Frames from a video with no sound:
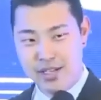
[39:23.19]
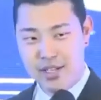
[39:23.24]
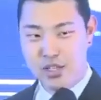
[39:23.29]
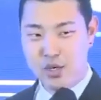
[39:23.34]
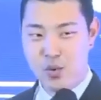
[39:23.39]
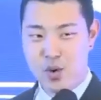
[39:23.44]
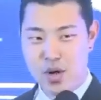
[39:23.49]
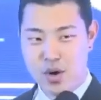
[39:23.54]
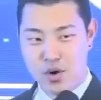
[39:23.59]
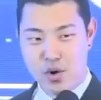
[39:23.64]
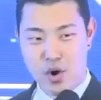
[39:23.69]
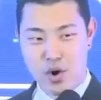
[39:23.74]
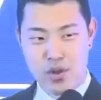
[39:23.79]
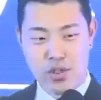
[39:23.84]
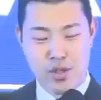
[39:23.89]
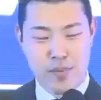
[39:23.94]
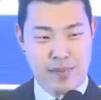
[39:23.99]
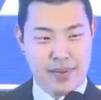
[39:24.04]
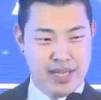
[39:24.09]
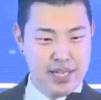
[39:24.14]
You want to go to
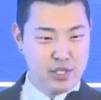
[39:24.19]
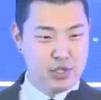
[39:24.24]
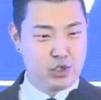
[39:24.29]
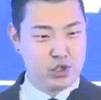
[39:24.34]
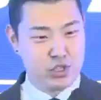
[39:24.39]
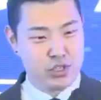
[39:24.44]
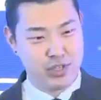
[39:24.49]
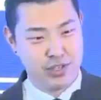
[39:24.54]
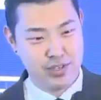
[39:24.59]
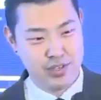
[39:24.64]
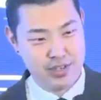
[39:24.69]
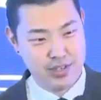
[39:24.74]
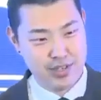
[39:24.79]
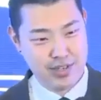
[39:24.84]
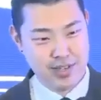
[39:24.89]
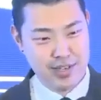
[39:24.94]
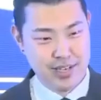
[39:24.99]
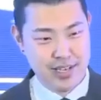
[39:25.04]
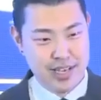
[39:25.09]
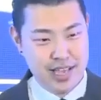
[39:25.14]
the beach
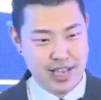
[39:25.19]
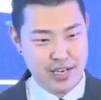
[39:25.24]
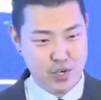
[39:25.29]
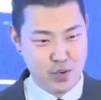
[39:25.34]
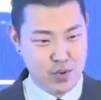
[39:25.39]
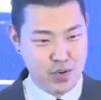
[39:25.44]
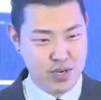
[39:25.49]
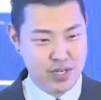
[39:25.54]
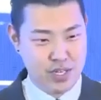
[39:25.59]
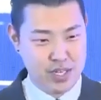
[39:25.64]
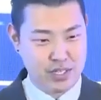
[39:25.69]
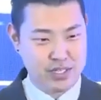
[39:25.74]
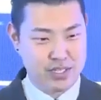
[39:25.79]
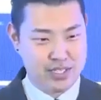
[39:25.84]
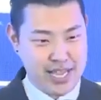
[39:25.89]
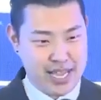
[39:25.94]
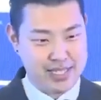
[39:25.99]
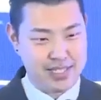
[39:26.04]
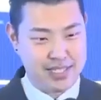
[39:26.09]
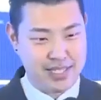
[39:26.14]
and you want to look
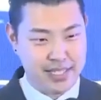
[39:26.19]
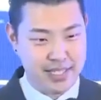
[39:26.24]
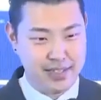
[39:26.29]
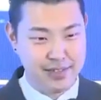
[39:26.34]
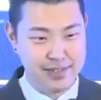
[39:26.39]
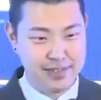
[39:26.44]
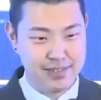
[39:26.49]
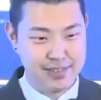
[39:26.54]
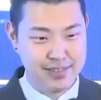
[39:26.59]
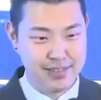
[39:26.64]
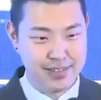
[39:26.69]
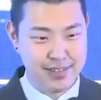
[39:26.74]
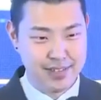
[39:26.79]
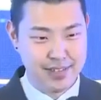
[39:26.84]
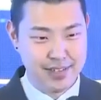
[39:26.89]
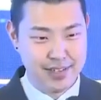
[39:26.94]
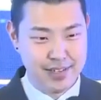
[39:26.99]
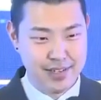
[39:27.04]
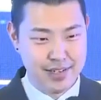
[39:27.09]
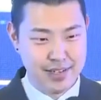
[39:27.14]
sexy.
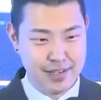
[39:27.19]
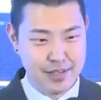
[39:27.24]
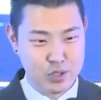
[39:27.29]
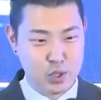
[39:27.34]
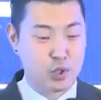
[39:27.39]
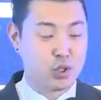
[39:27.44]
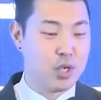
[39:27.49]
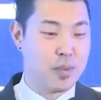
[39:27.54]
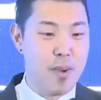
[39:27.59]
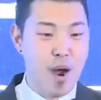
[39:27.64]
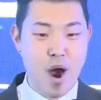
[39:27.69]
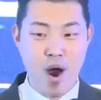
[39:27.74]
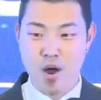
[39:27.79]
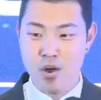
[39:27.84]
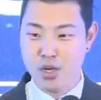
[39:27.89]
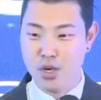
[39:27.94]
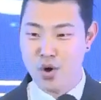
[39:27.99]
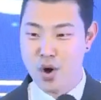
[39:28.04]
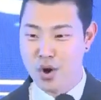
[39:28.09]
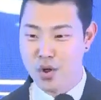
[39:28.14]
So tomorrow
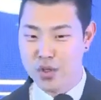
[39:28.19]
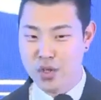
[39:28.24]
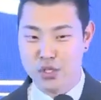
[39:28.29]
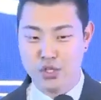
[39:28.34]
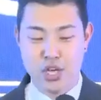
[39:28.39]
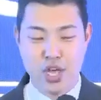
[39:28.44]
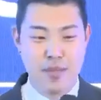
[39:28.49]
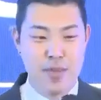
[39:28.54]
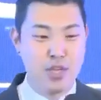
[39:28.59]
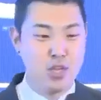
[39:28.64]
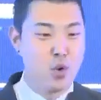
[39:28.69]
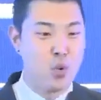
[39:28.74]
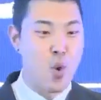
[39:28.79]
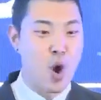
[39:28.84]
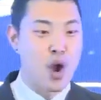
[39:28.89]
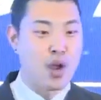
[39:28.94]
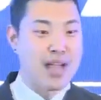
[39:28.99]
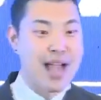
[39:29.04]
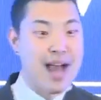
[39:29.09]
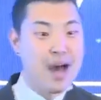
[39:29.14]
you go to the gym and you
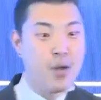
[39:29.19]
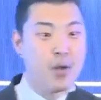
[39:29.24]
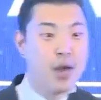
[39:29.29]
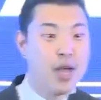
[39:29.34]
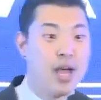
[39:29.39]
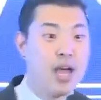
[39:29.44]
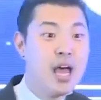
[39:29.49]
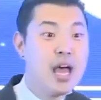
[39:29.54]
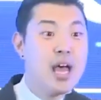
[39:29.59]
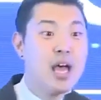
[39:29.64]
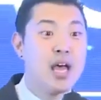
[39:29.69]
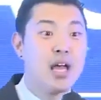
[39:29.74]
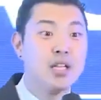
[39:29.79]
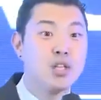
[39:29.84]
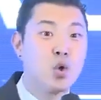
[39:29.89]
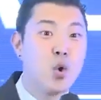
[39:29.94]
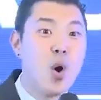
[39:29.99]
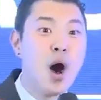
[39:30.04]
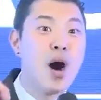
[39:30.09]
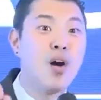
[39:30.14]
work out
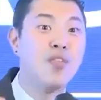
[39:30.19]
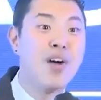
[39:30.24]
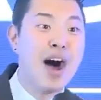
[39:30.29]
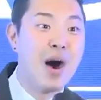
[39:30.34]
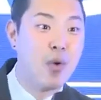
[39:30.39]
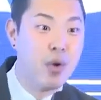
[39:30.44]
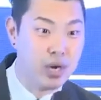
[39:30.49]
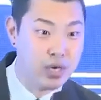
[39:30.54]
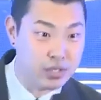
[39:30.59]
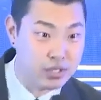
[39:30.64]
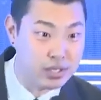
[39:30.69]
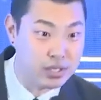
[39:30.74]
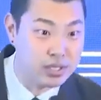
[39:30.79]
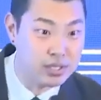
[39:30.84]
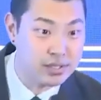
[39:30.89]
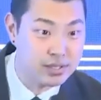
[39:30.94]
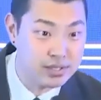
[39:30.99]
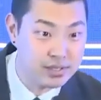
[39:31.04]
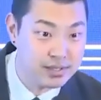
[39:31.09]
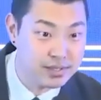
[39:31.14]
12 hours